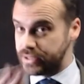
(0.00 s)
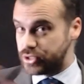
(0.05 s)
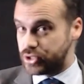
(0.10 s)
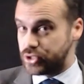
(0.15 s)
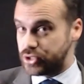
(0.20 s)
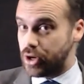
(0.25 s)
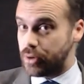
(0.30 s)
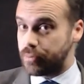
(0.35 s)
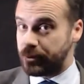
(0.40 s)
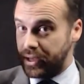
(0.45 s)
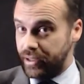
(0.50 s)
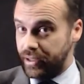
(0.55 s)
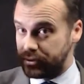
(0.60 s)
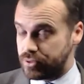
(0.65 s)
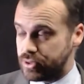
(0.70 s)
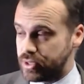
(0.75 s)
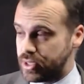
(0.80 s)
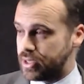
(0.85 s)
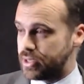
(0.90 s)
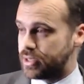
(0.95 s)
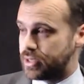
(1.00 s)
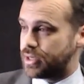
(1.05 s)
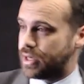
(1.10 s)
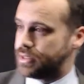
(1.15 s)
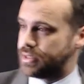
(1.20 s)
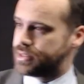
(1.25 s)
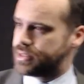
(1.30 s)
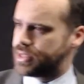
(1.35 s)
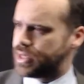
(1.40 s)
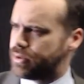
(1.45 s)
and stop and think
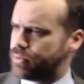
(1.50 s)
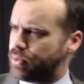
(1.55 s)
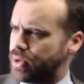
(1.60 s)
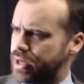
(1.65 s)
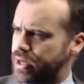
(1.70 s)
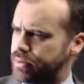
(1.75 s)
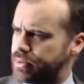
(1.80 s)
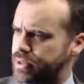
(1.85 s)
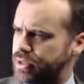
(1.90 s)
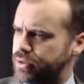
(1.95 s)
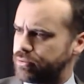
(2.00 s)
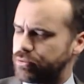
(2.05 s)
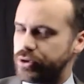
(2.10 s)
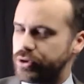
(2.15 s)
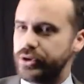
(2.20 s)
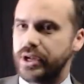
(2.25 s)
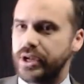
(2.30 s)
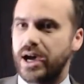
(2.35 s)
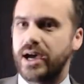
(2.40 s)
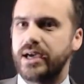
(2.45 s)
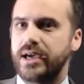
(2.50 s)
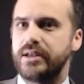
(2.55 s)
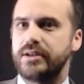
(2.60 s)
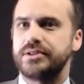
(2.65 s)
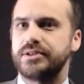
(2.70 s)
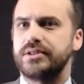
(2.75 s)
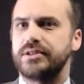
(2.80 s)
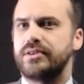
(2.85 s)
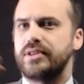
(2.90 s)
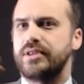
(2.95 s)
and say, wait a minute, root
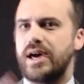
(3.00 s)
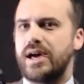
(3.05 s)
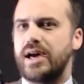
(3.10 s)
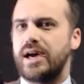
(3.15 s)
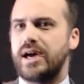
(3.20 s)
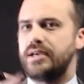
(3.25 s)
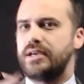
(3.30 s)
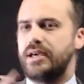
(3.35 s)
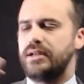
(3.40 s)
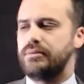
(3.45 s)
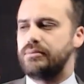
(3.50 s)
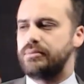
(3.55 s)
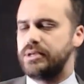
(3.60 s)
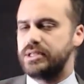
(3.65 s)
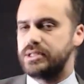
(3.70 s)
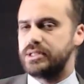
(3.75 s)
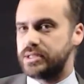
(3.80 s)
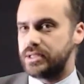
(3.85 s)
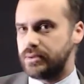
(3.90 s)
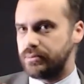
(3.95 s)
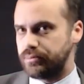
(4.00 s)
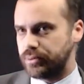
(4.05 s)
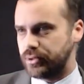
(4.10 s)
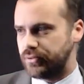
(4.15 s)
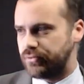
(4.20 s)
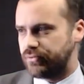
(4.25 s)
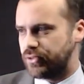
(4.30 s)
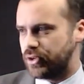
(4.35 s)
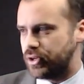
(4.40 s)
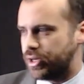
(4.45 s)
8, that can be
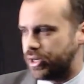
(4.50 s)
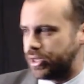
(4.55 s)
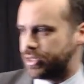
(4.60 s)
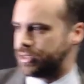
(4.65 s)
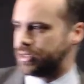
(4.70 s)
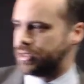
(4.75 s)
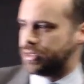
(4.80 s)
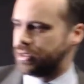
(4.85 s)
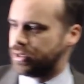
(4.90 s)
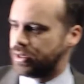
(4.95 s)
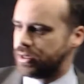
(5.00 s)
simplified.